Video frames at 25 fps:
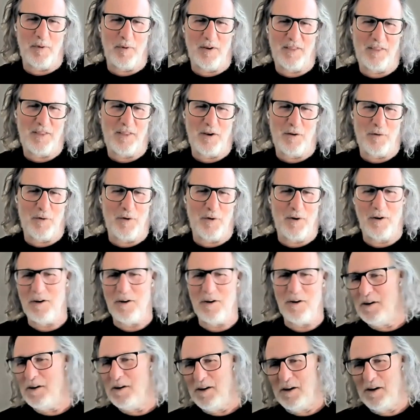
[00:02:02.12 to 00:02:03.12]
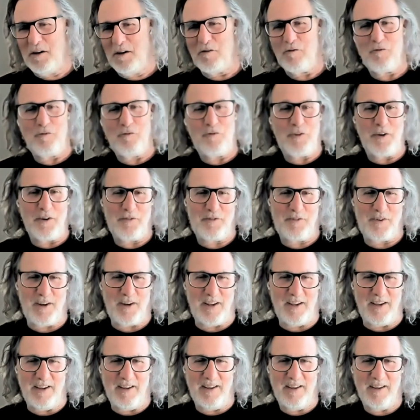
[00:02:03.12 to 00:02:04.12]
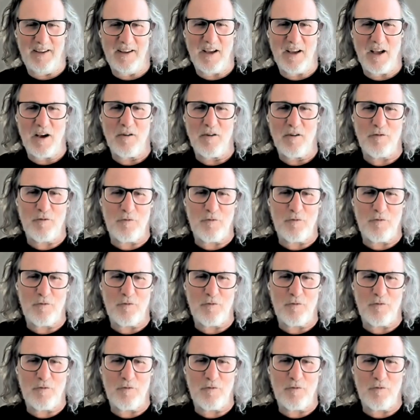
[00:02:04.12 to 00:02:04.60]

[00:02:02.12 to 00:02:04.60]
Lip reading: for, but there were 50